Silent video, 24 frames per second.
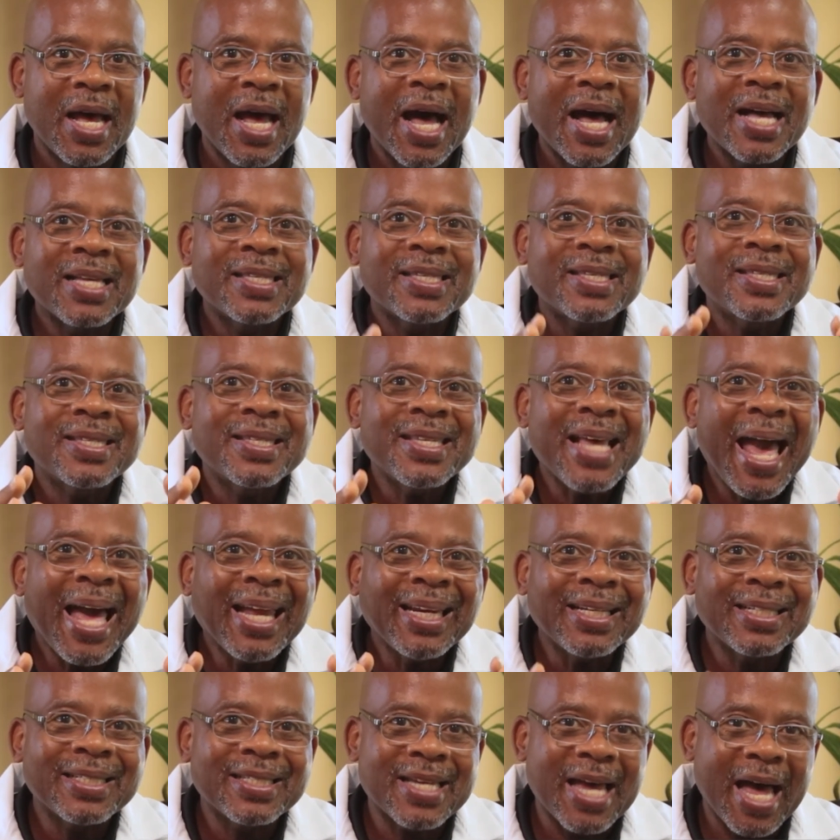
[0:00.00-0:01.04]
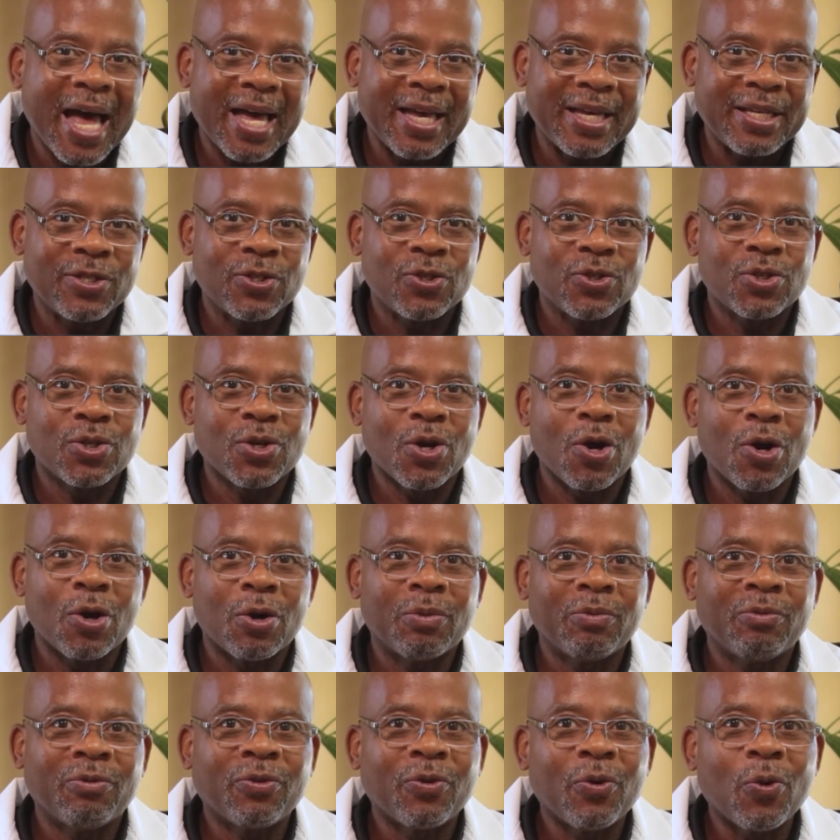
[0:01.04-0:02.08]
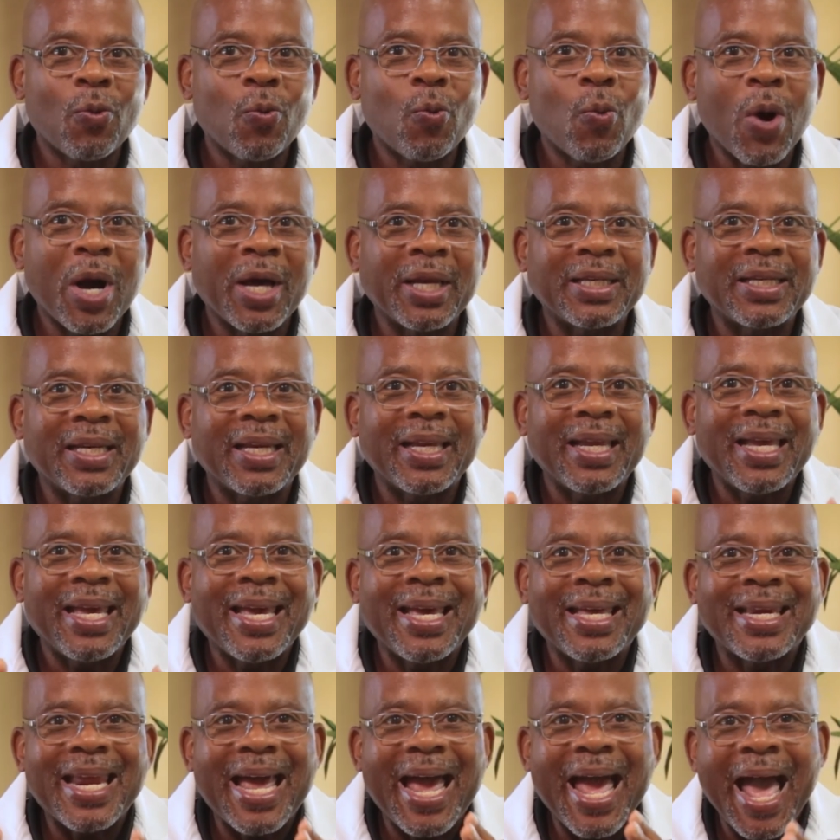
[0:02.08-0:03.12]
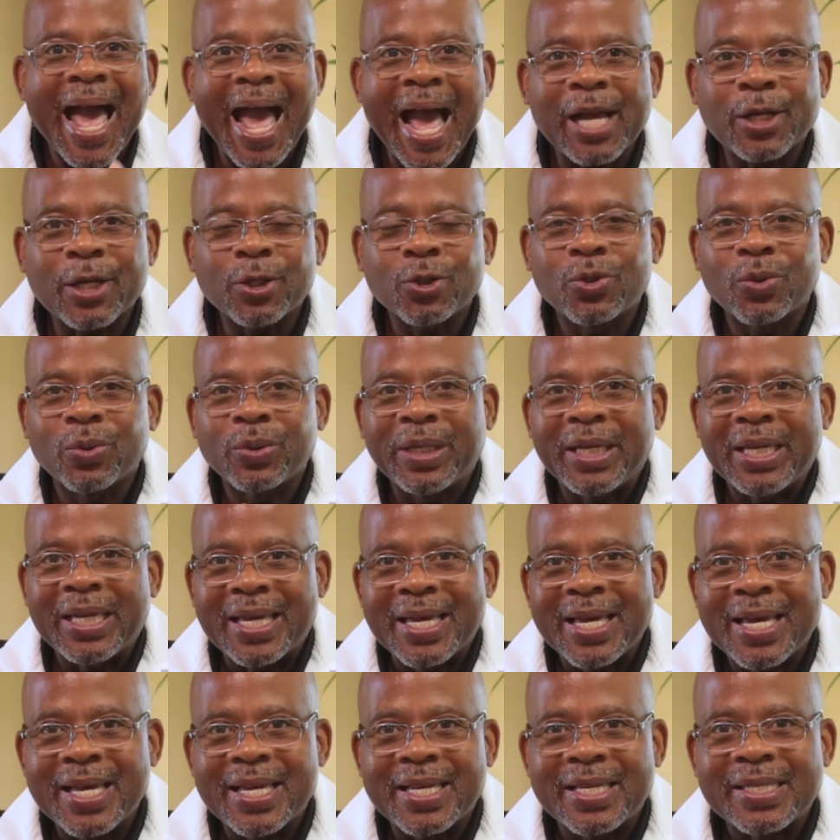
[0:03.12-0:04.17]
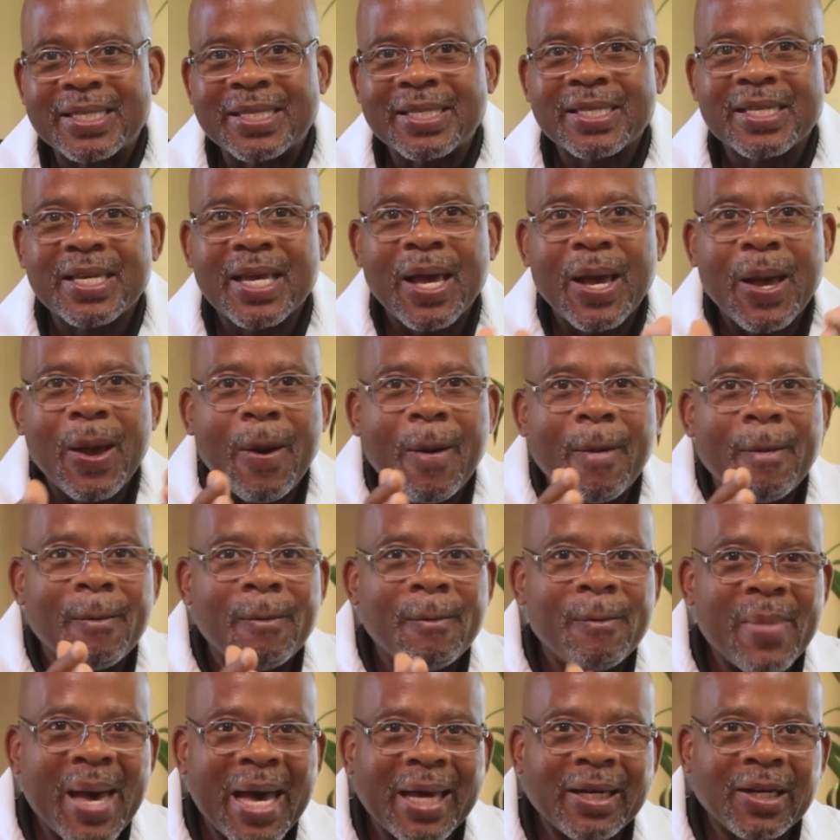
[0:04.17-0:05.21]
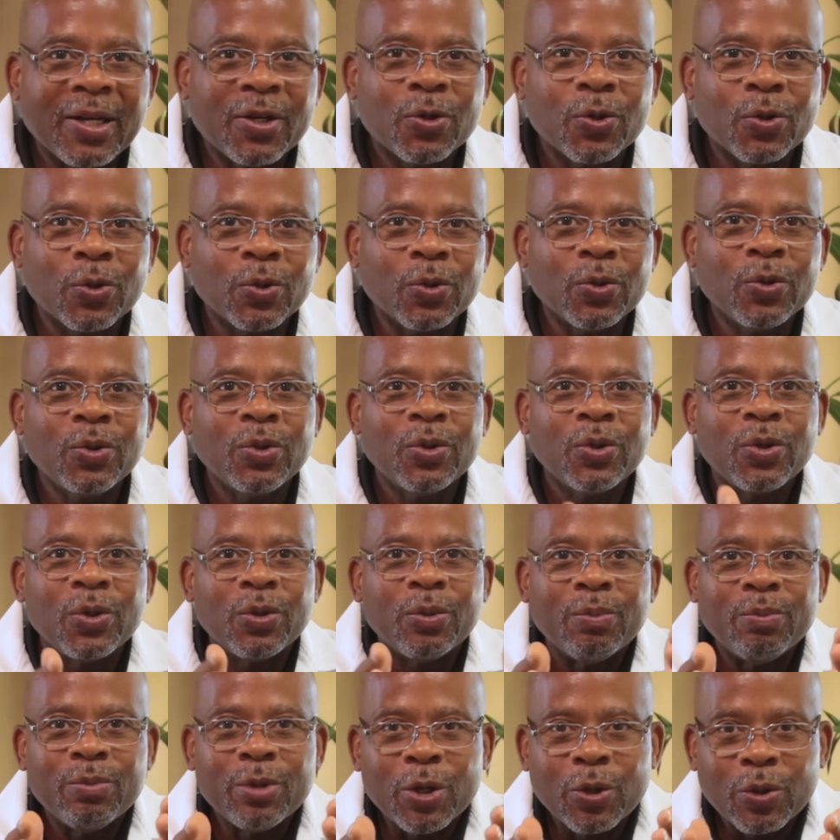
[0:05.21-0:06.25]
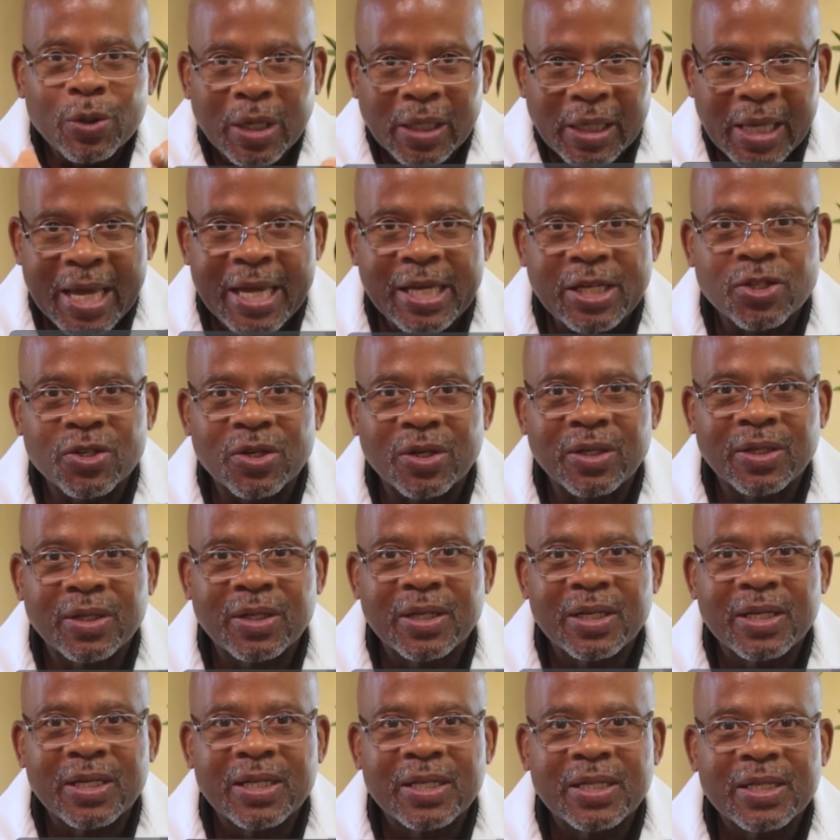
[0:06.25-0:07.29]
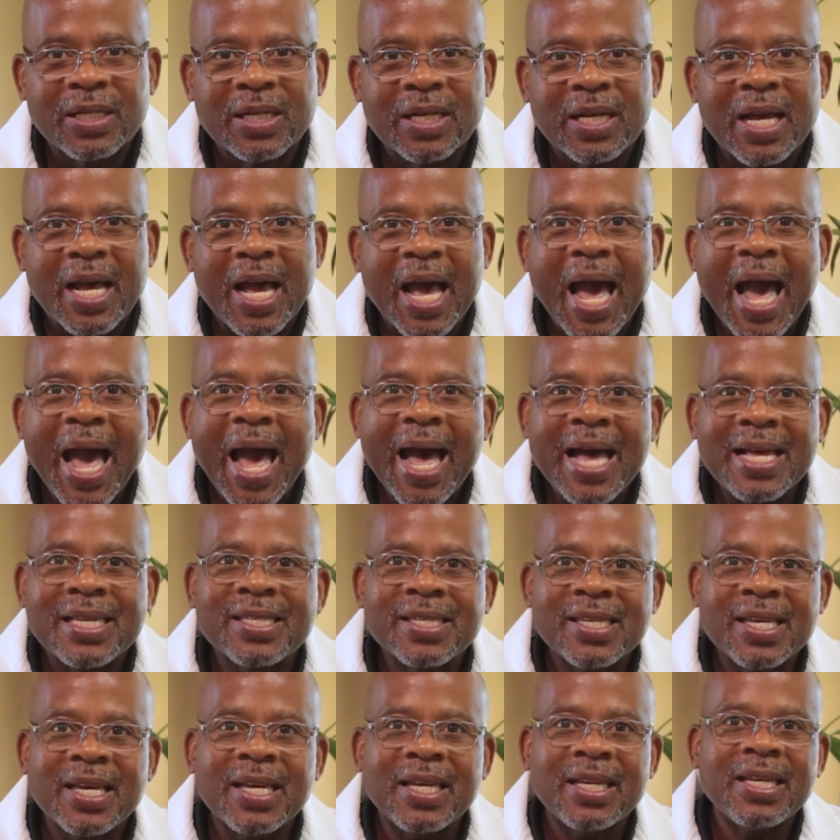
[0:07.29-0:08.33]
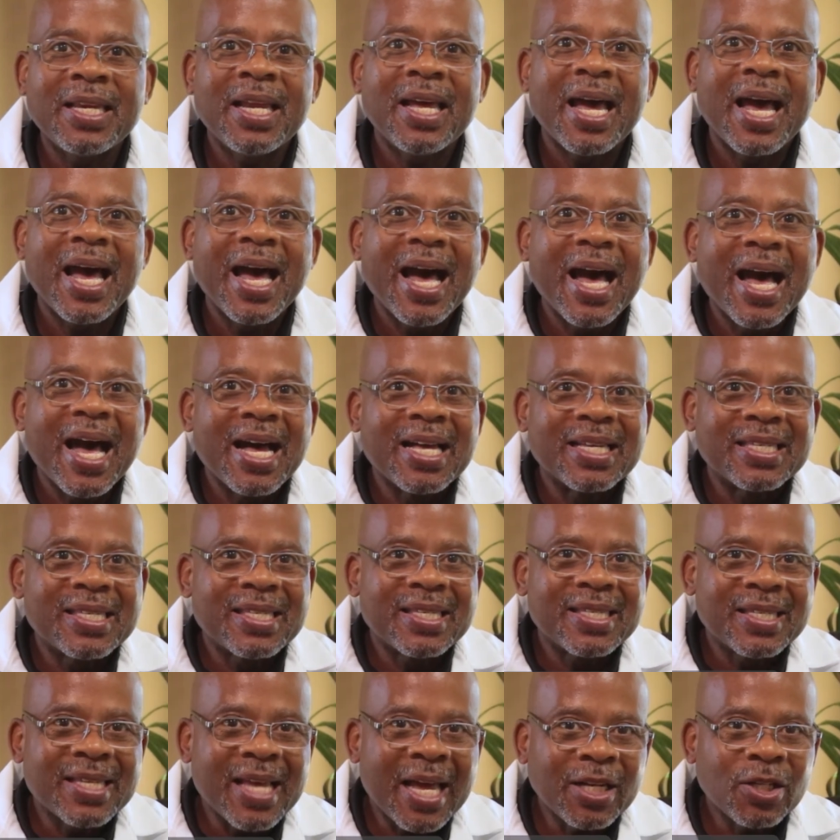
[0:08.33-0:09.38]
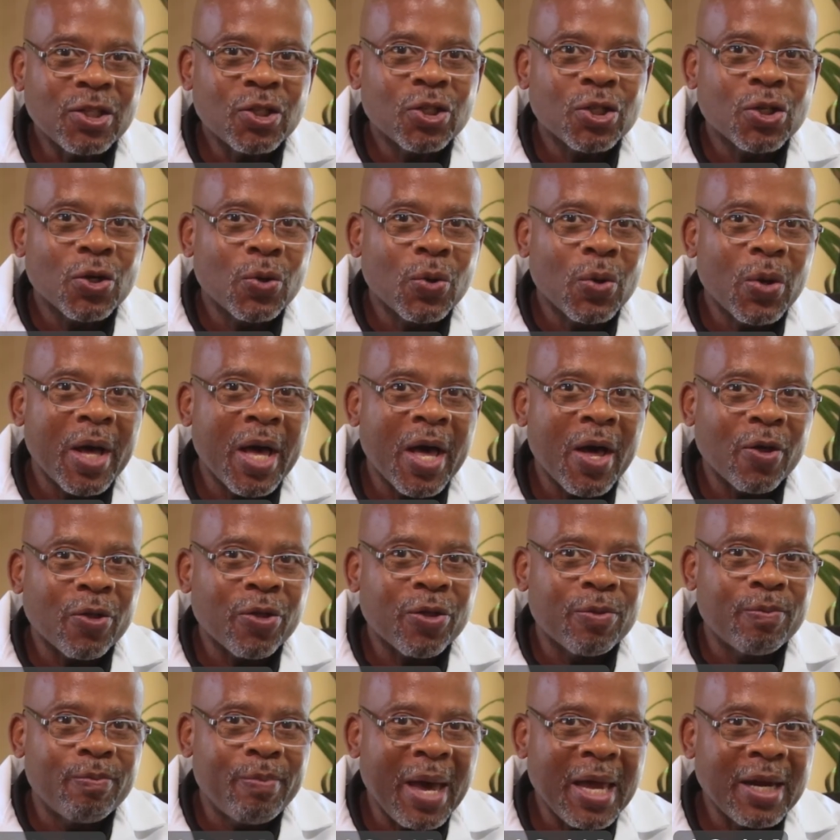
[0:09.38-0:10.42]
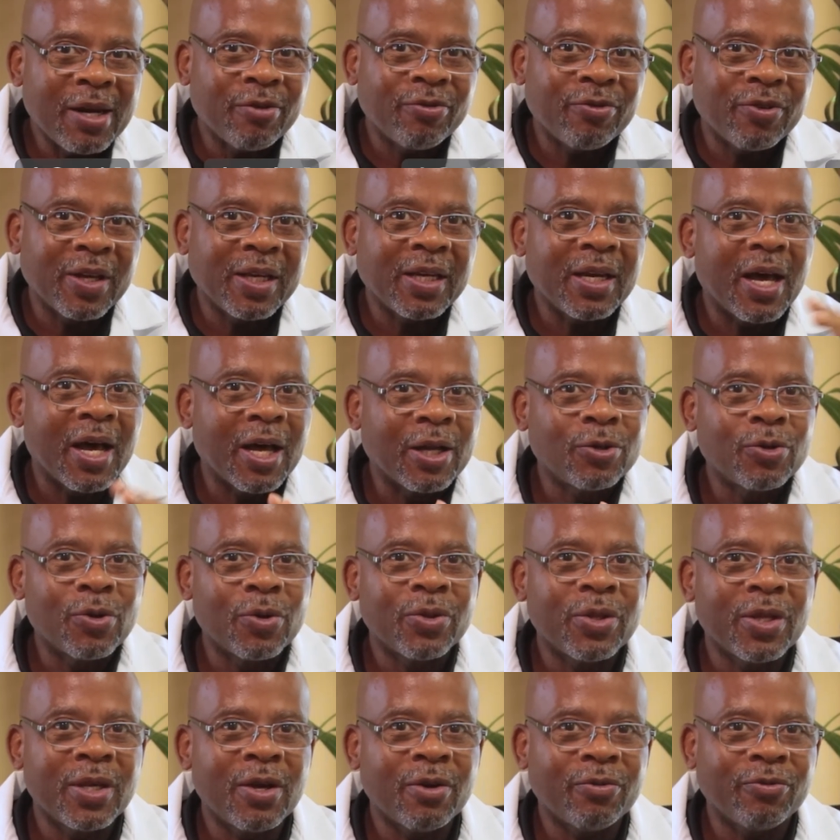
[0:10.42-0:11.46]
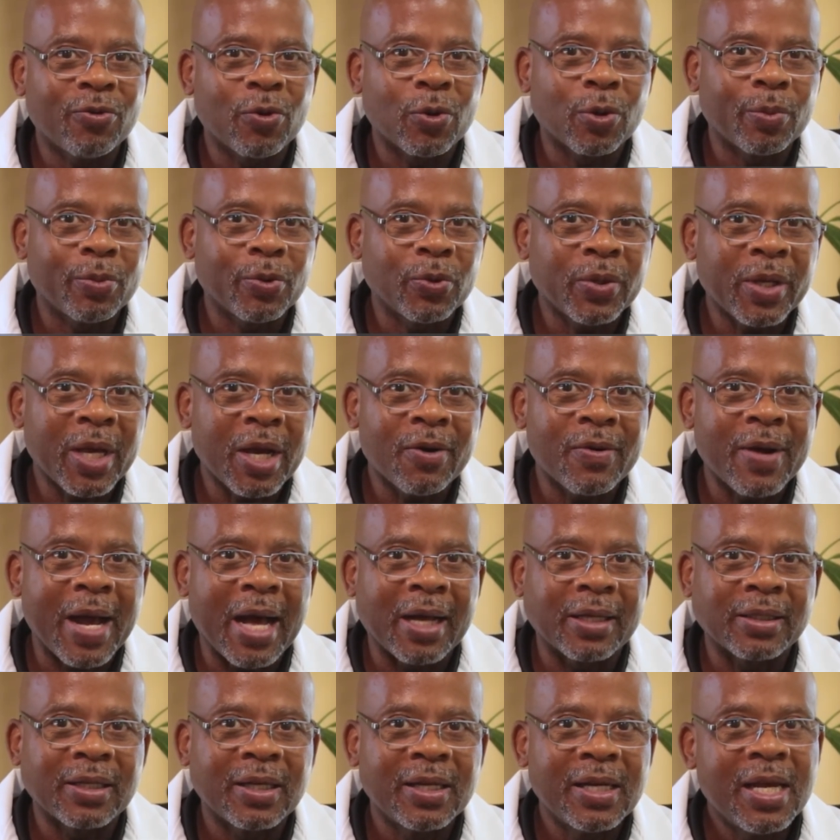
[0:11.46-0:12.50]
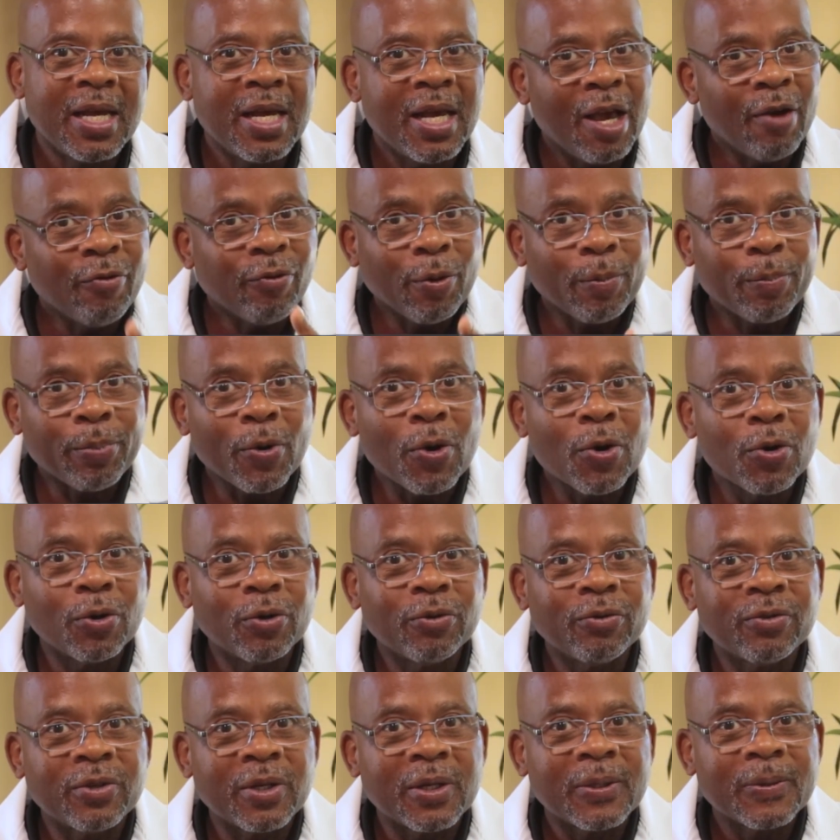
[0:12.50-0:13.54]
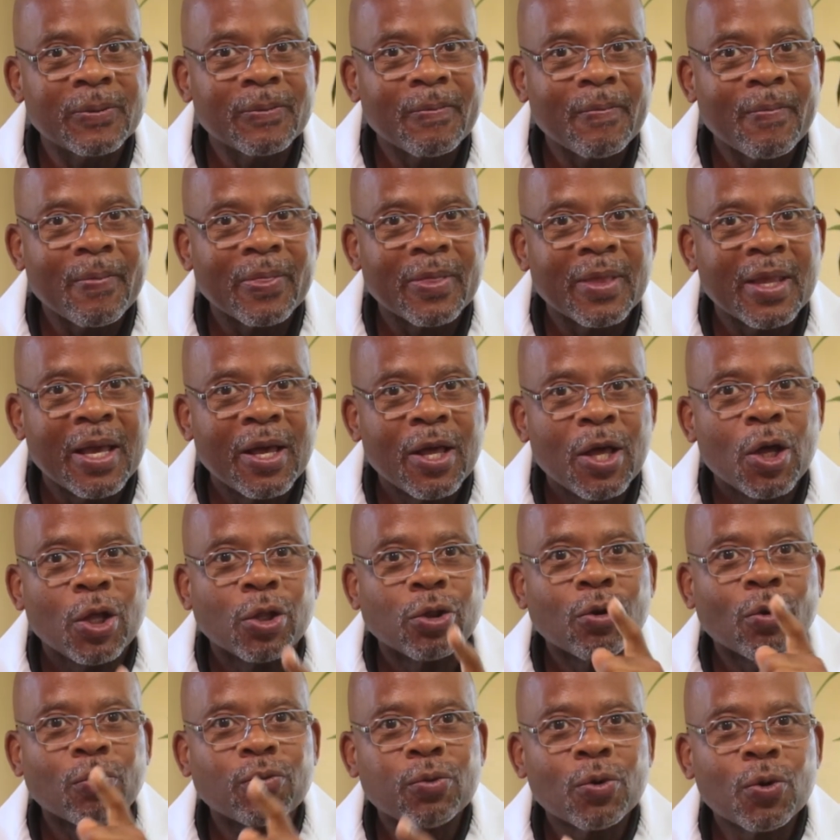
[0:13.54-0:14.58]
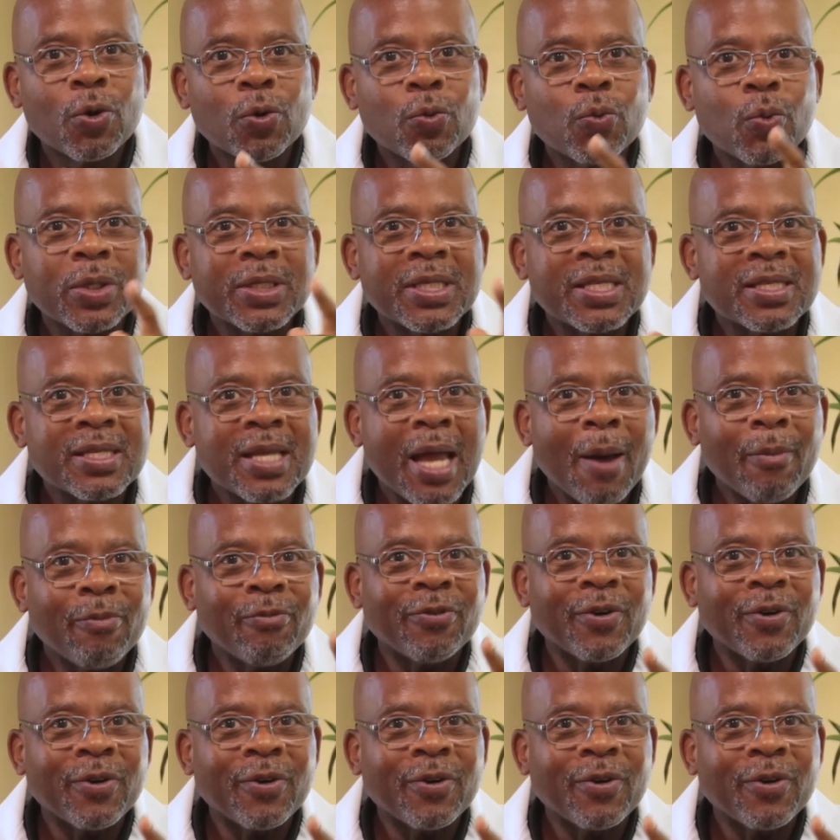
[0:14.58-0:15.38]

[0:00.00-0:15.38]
a sanitized term for what it actually is, medical mutilation, as in essential health benefit under the Affordable Care Act. If approved, the rule would stop